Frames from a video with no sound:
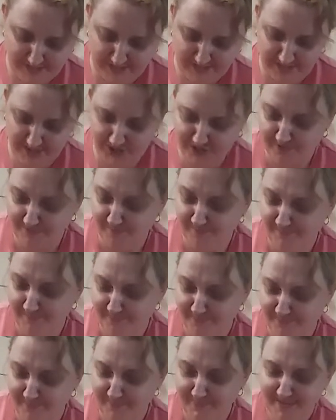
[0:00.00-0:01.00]
edge,
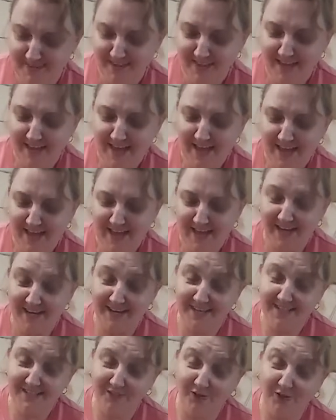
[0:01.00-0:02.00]
and
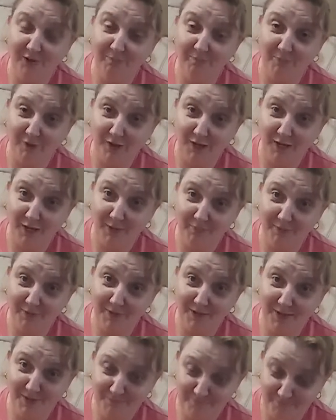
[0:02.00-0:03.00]
it's got a bottle
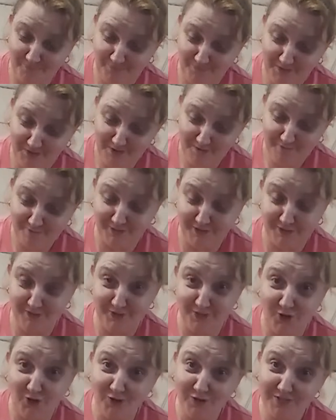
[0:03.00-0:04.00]
opener for those
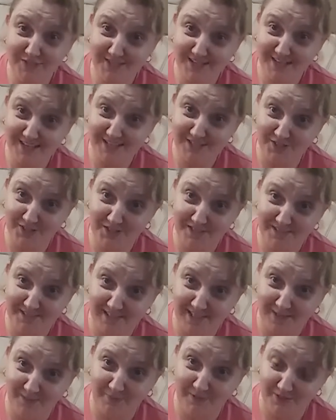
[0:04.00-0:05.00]
hot days on a
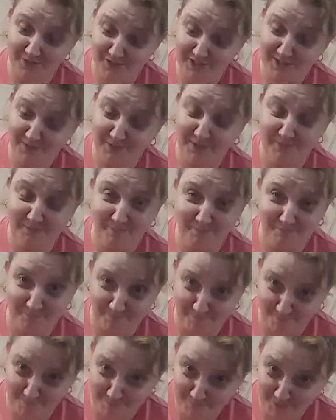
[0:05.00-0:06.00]
dig when you just want to
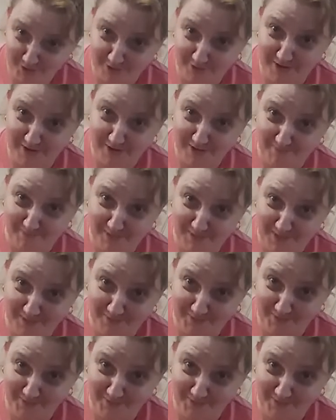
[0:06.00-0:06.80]
crack a beer